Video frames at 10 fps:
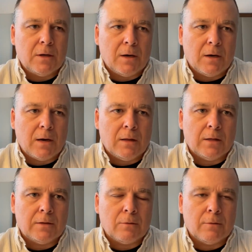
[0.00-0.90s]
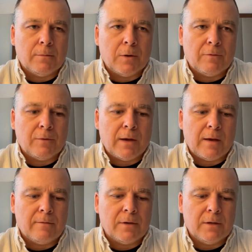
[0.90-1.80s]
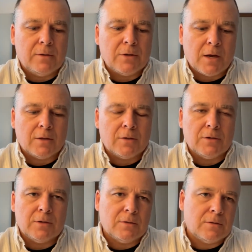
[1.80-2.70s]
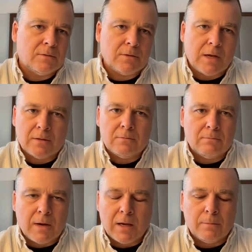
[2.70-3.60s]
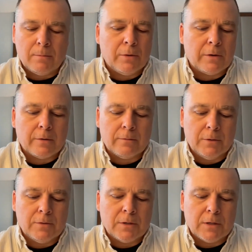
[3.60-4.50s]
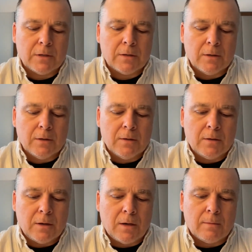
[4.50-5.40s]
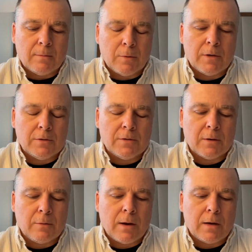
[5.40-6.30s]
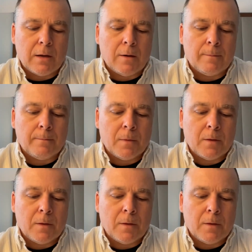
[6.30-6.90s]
I'll let the group know if we have any challenges at my employer using it. But we're using it right now.